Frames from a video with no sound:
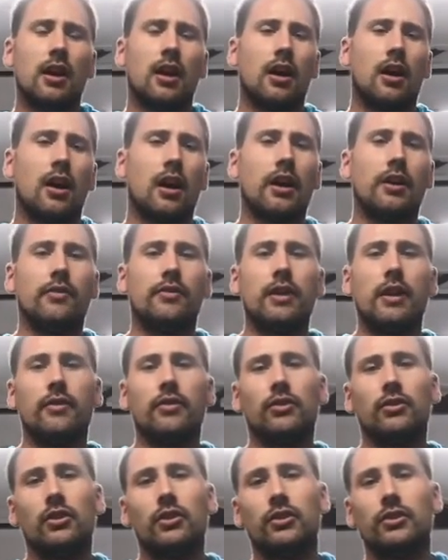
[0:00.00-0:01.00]
I have
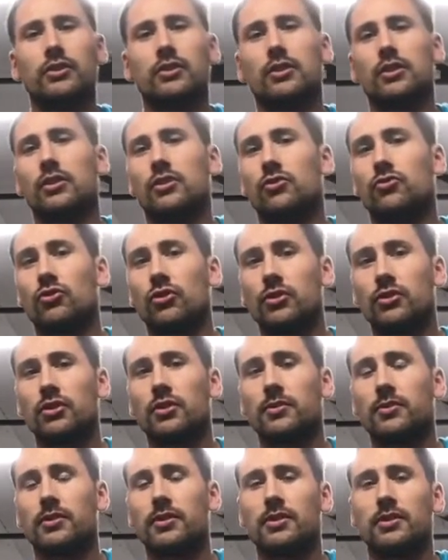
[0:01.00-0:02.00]
never looked at drug
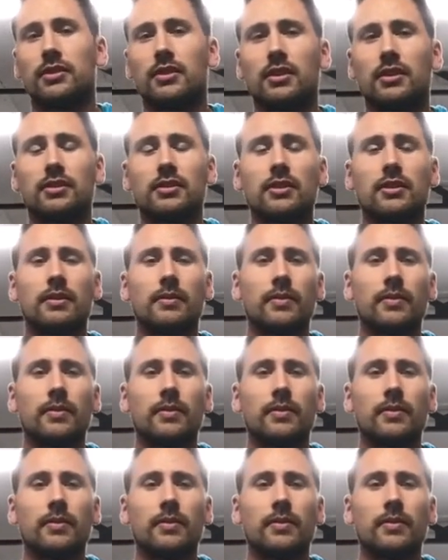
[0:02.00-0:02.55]
substances